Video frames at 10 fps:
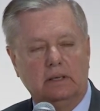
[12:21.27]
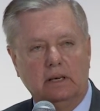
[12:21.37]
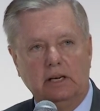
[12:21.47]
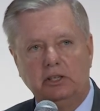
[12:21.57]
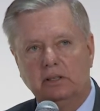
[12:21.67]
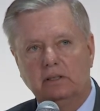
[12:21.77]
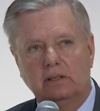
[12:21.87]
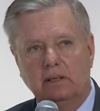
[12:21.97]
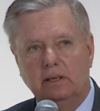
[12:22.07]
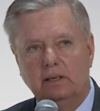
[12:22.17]

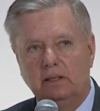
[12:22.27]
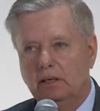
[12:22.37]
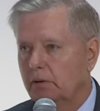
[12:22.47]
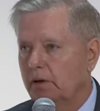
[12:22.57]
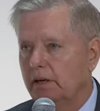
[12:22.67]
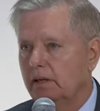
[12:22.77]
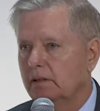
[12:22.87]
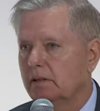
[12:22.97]
nations and the Iranians.